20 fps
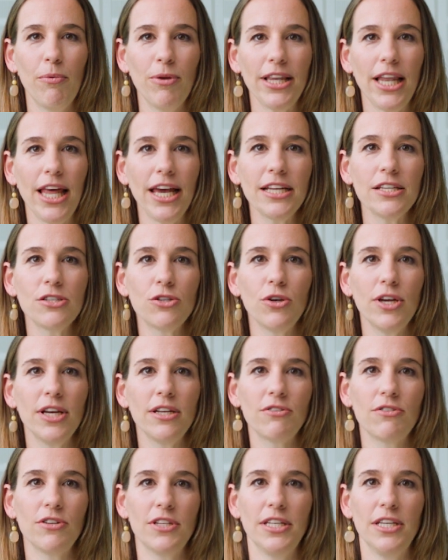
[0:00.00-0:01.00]
would like to
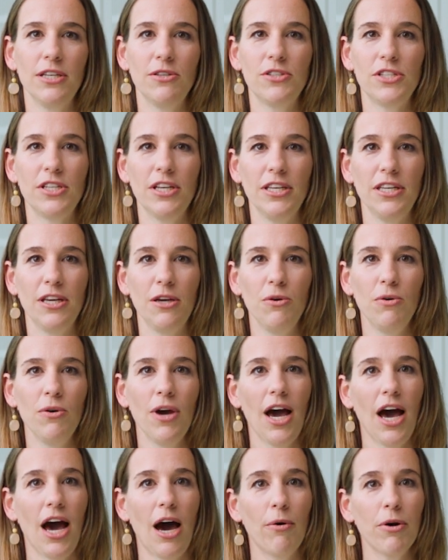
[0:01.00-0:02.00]
introduce to
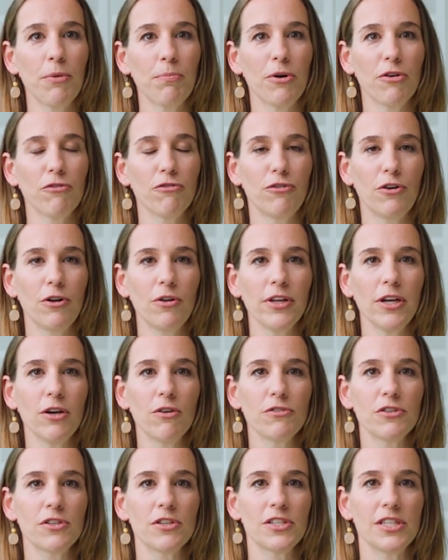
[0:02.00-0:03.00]
you our portfolio
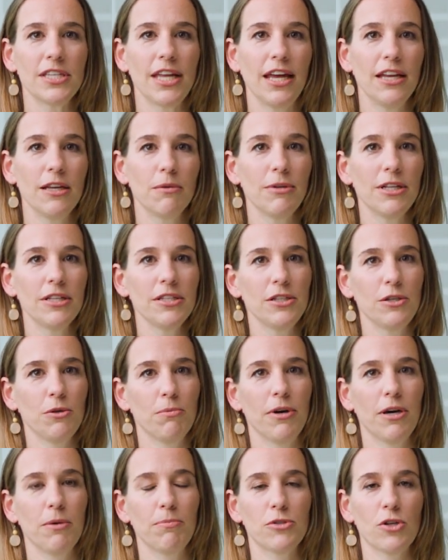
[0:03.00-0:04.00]
of sustainable
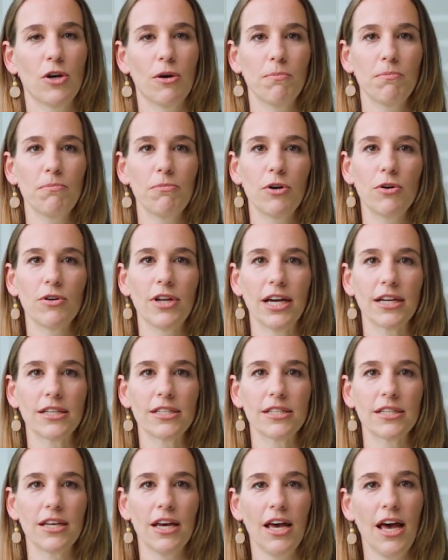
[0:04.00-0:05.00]
superabsorbent
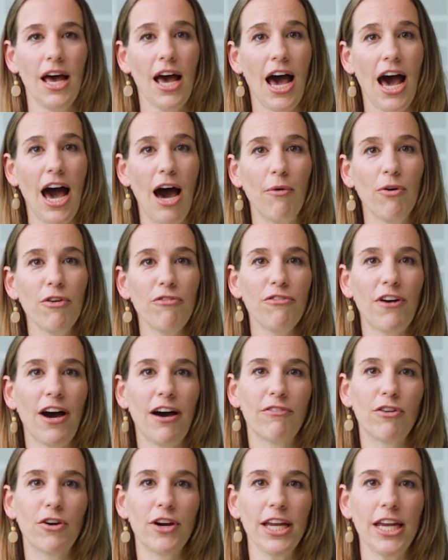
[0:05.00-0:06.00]
products, our
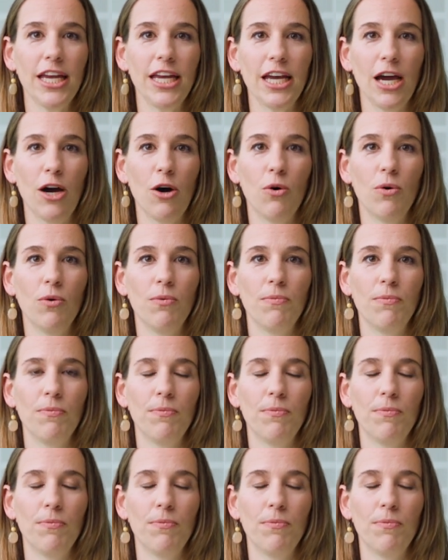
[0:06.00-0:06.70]
FAVOR® eCO.